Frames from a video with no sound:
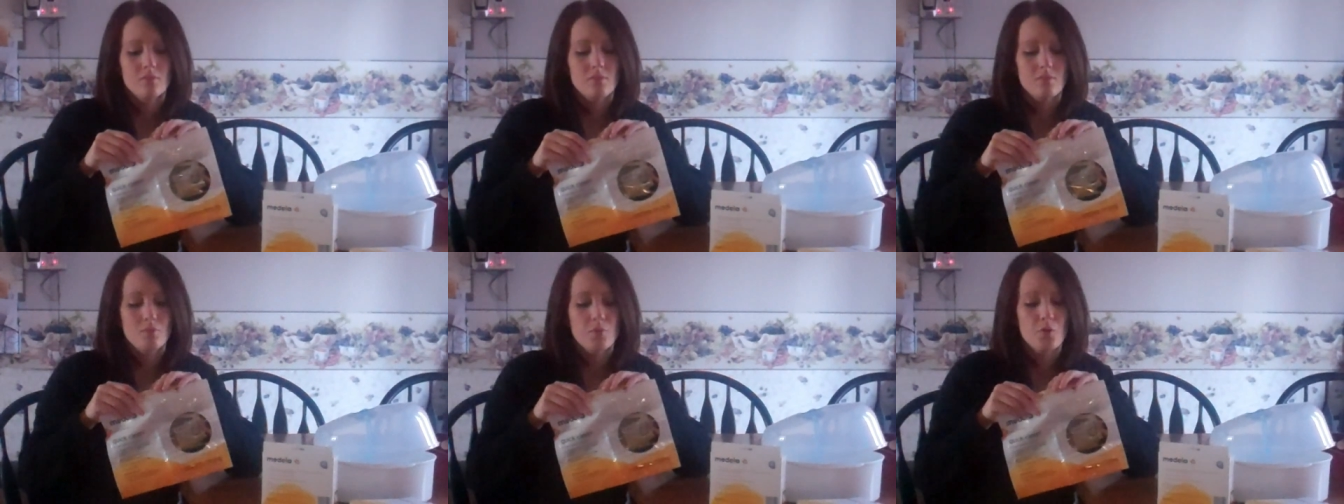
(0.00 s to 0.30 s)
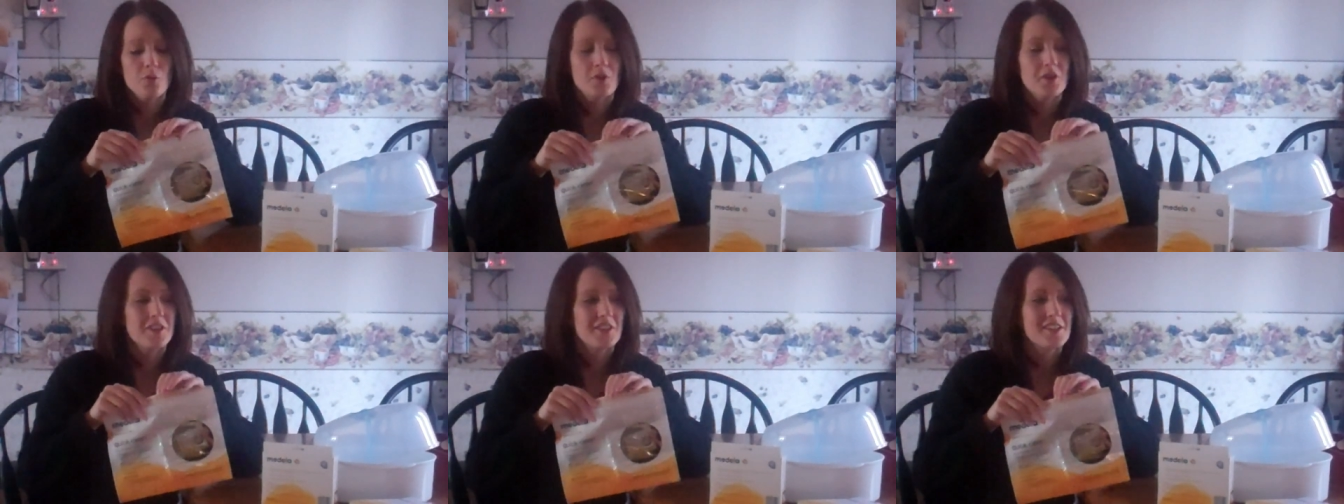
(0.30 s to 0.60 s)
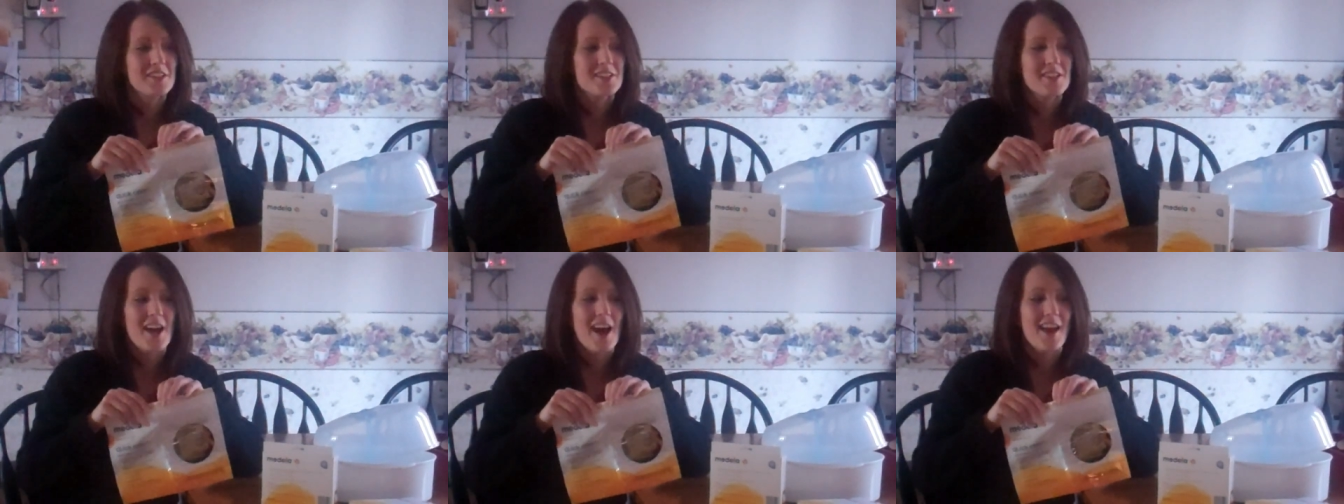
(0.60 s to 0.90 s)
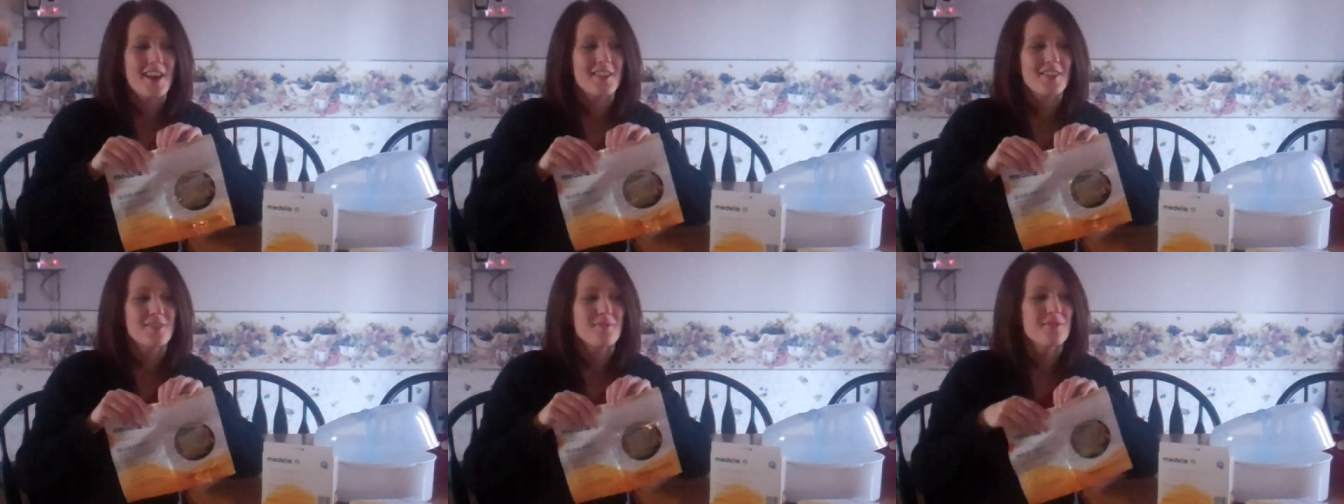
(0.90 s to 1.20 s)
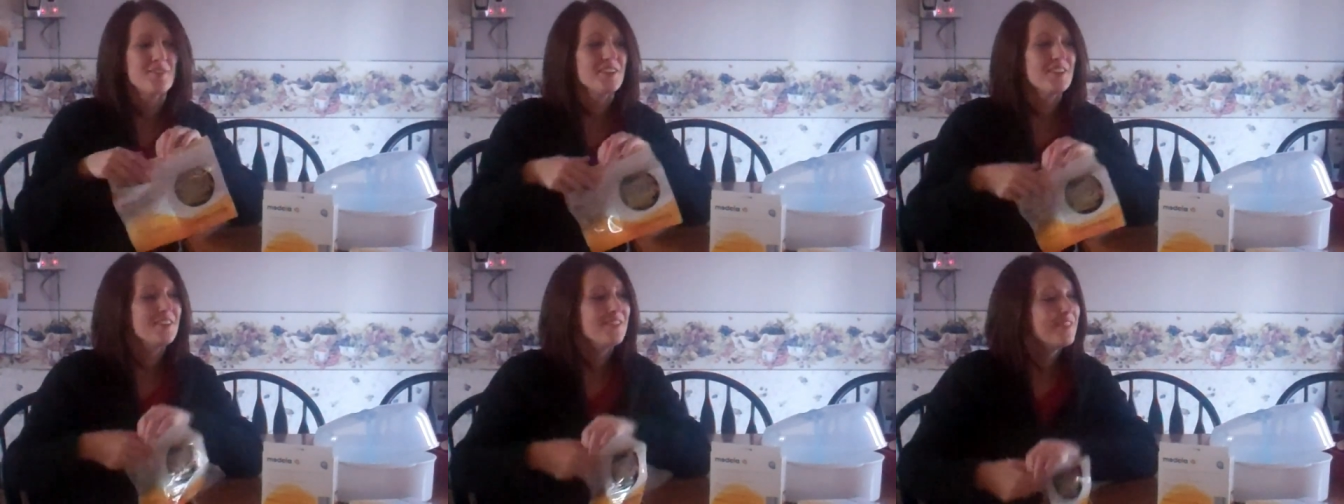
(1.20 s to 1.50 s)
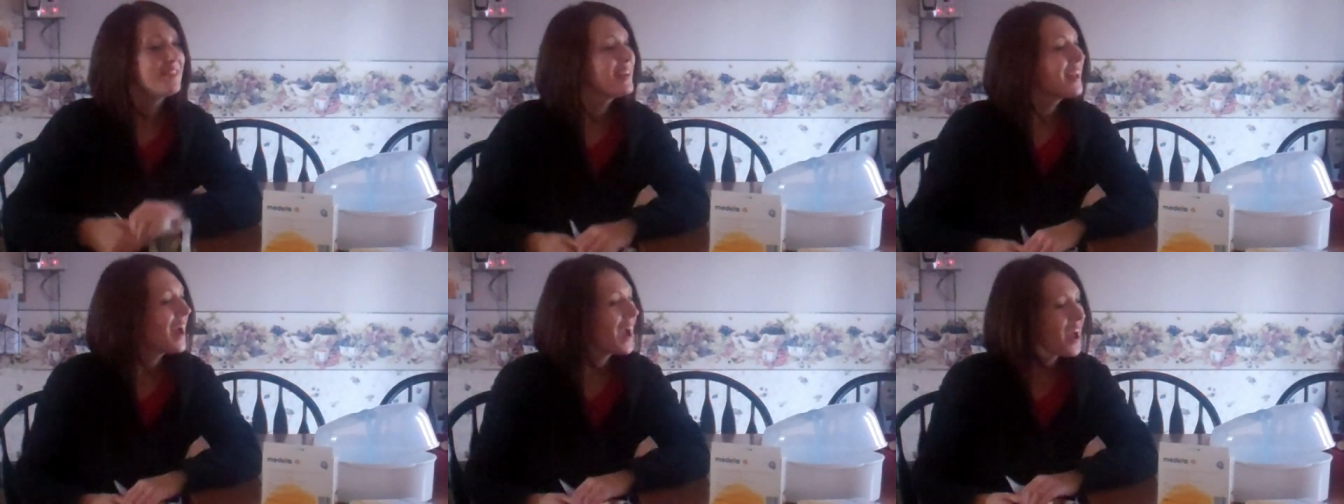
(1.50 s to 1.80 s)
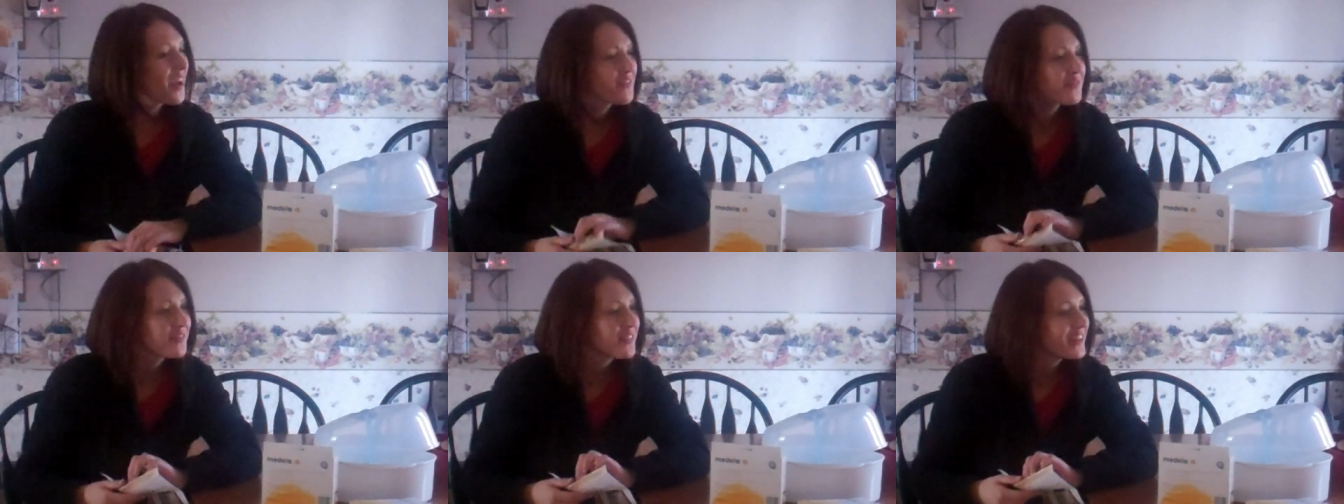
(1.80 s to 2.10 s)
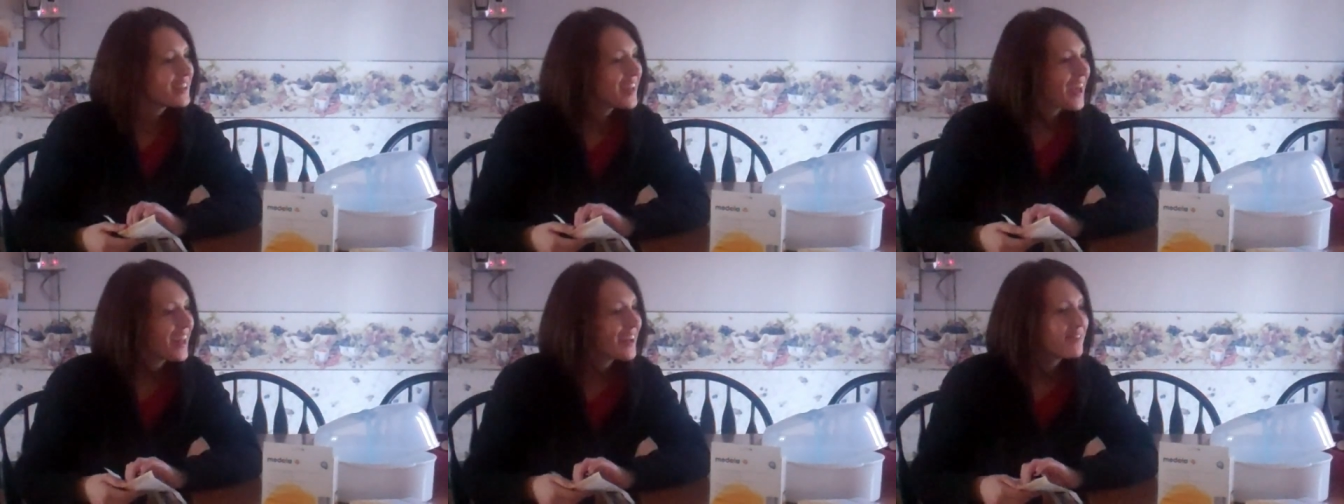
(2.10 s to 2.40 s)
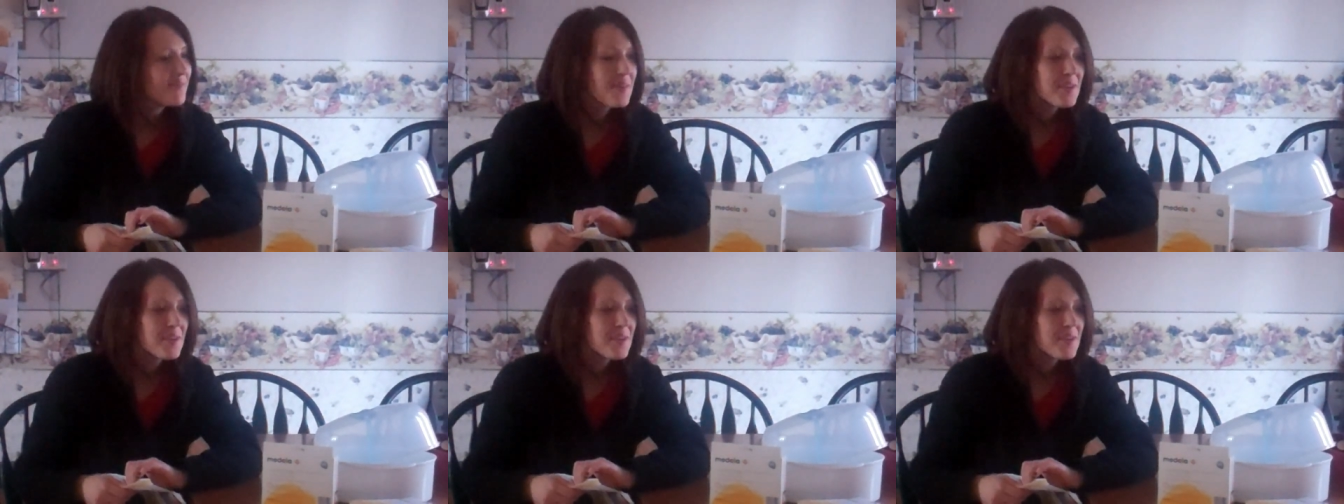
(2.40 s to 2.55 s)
pulling this out of the... What are you laughing at,